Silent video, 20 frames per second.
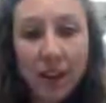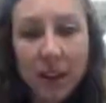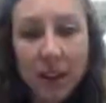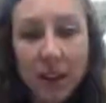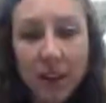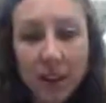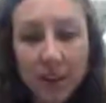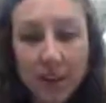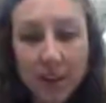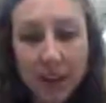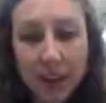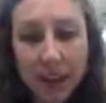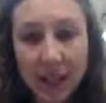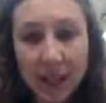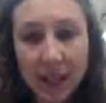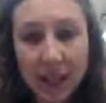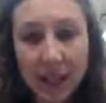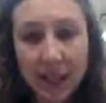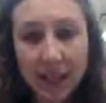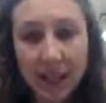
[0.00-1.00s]
There's my
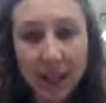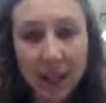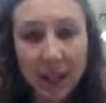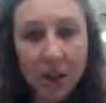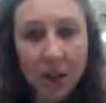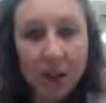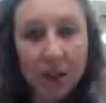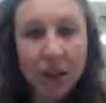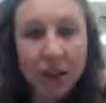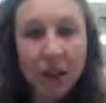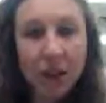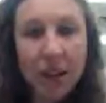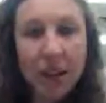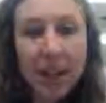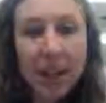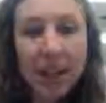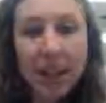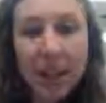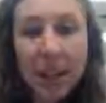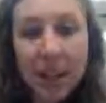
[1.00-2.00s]
key on the lower
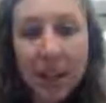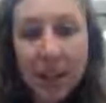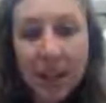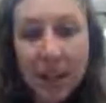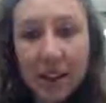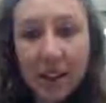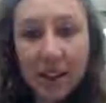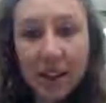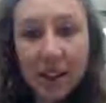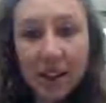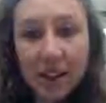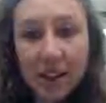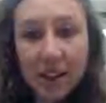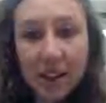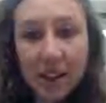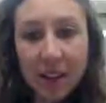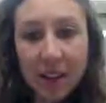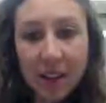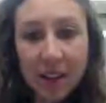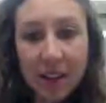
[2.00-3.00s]
joint.
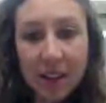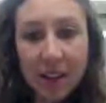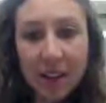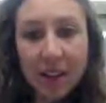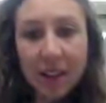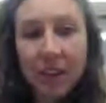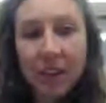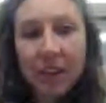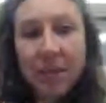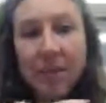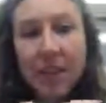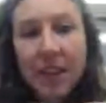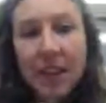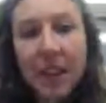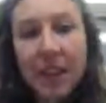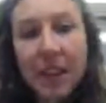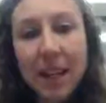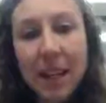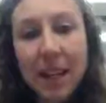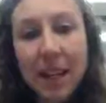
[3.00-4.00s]
There's my
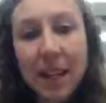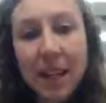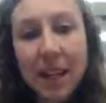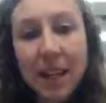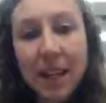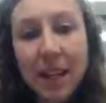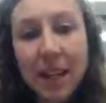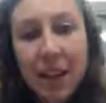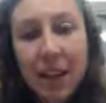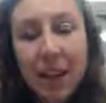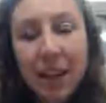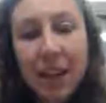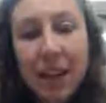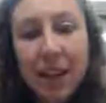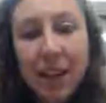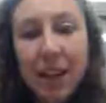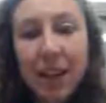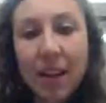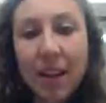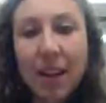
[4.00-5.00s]
key
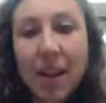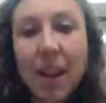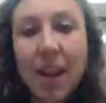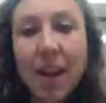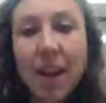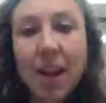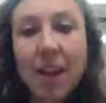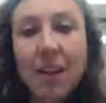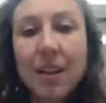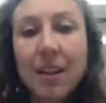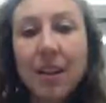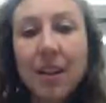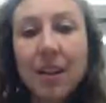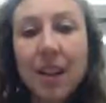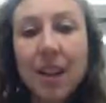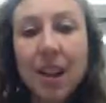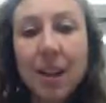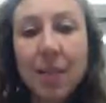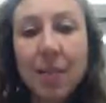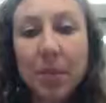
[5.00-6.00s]
on
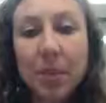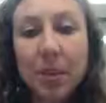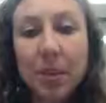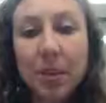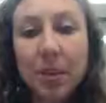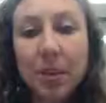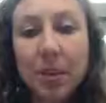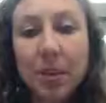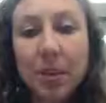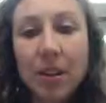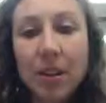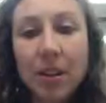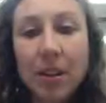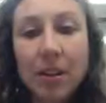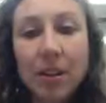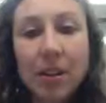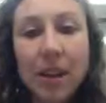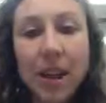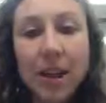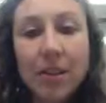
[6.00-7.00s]
the upper
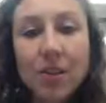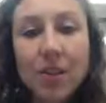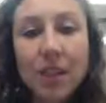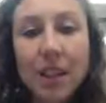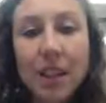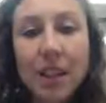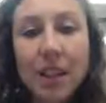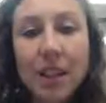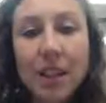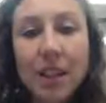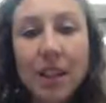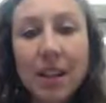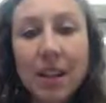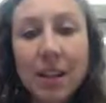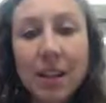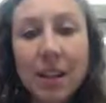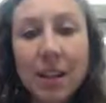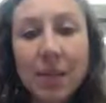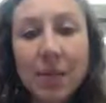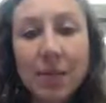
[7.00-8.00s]
section.
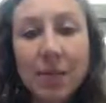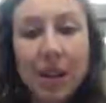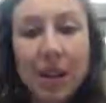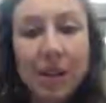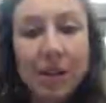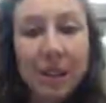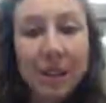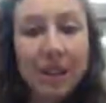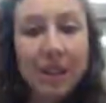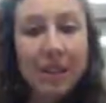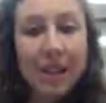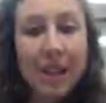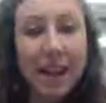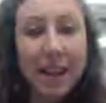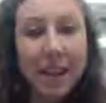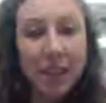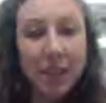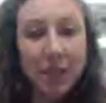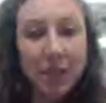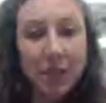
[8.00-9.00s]
Press it
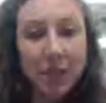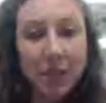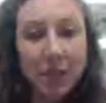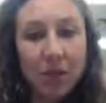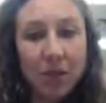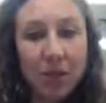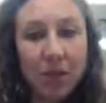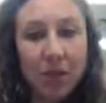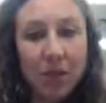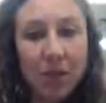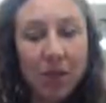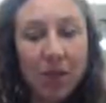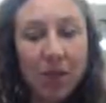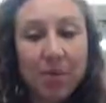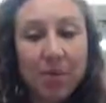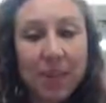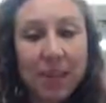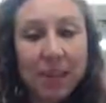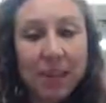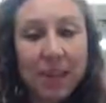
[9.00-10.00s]
down
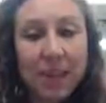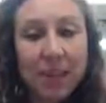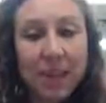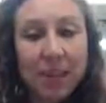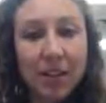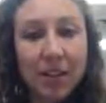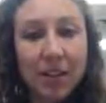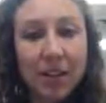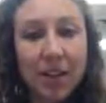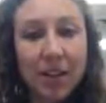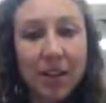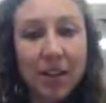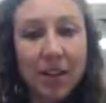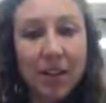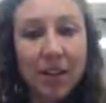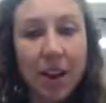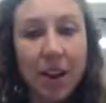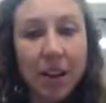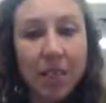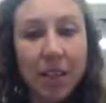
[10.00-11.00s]
with my second
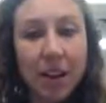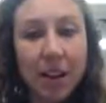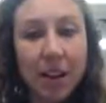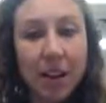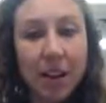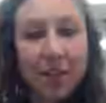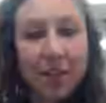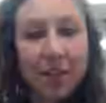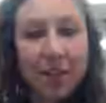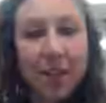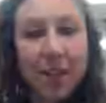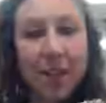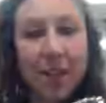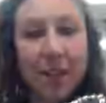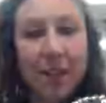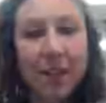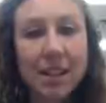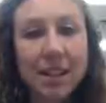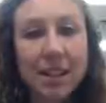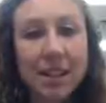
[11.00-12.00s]
finger on my left
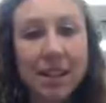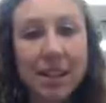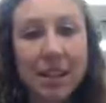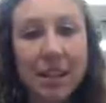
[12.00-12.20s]
hand.